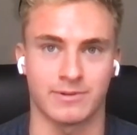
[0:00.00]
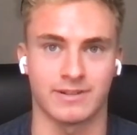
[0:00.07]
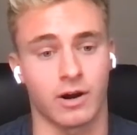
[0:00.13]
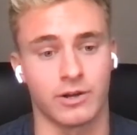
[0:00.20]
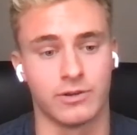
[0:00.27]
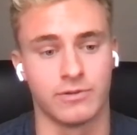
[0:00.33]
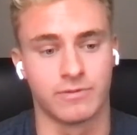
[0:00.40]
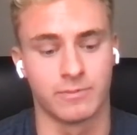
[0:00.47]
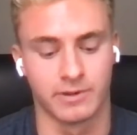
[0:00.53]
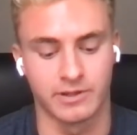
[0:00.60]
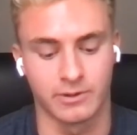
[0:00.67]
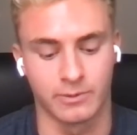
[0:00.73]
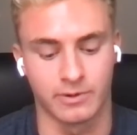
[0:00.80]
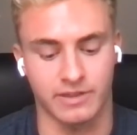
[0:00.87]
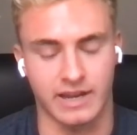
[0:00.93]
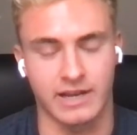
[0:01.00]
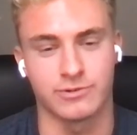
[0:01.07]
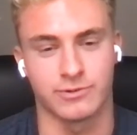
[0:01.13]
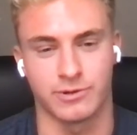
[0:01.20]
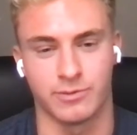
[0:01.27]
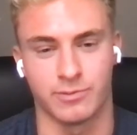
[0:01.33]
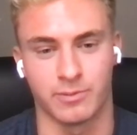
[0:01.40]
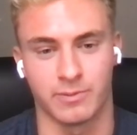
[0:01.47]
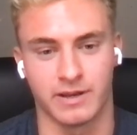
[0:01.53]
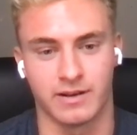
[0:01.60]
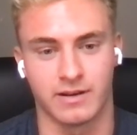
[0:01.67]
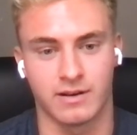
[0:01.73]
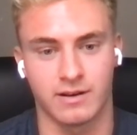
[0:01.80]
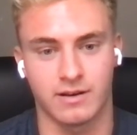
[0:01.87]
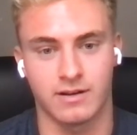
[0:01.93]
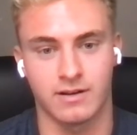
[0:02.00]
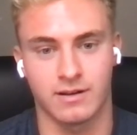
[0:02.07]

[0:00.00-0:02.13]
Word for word: But are you familiar with Andrew Huberman?